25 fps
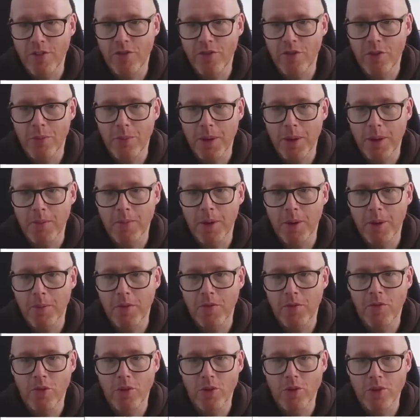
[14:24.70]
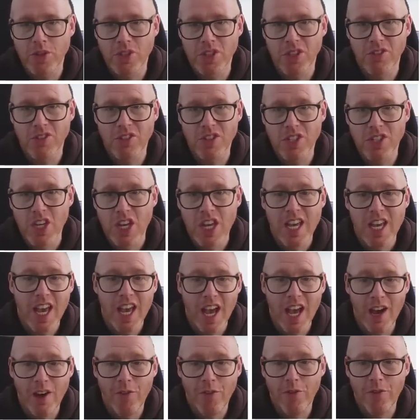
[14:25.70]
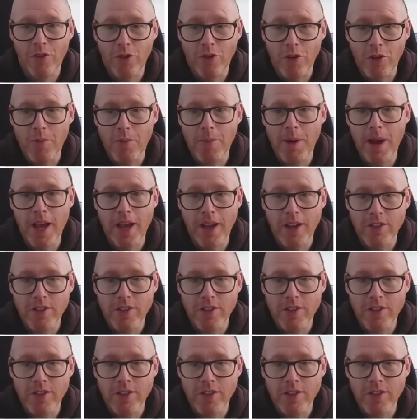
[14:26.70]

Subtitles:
for a BMW 4 Series, Alfa Romeo